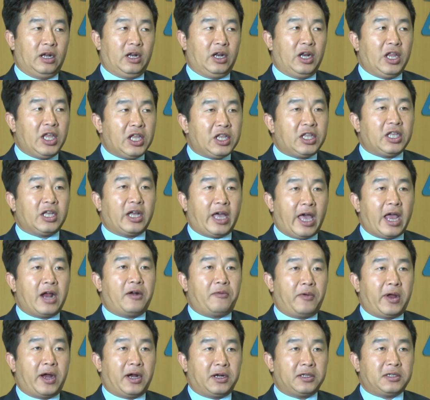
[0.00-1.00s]
leading
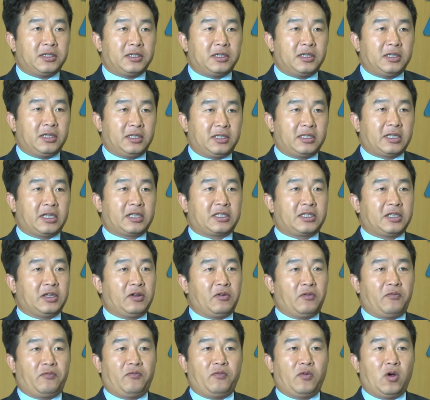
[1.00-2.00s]
areas
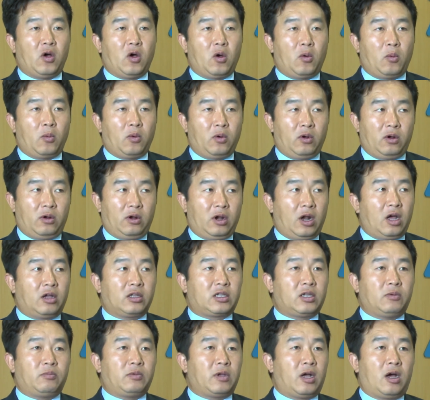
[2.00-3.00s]
that
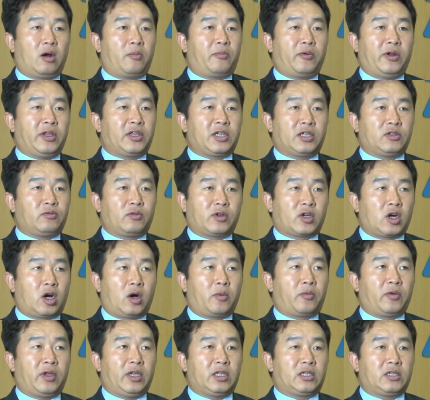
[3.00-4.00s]
lot of the operators will
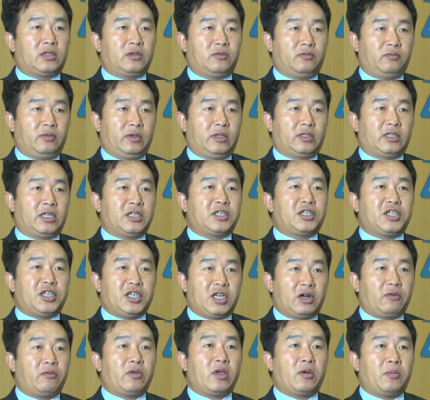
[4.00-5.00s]
cooperate. This
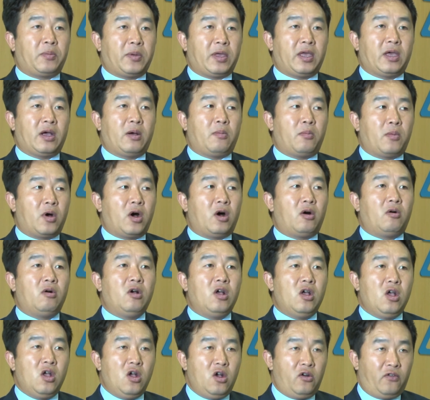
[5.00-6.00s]
year will be a more
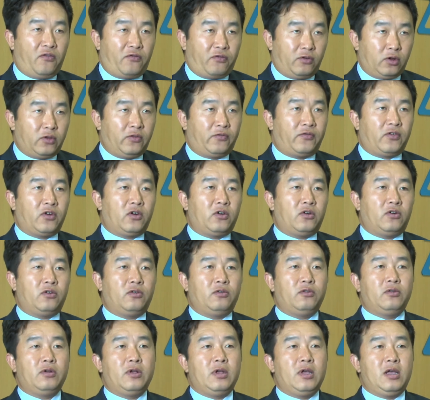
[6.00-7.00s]

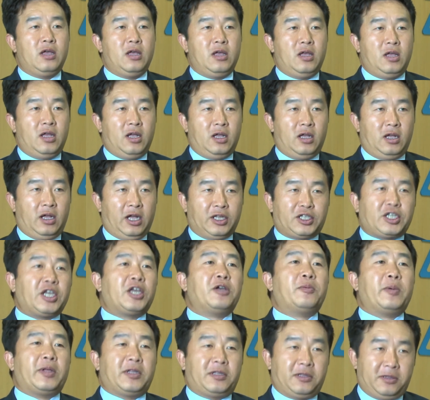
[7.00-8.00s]
fruitful
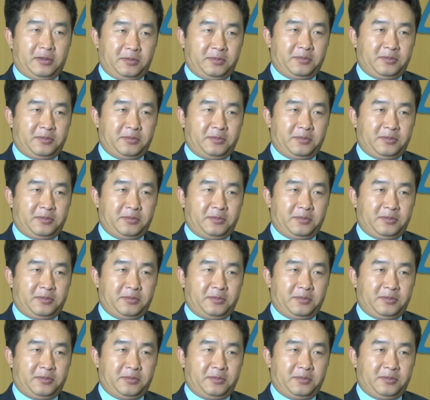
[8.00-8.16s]
achievement.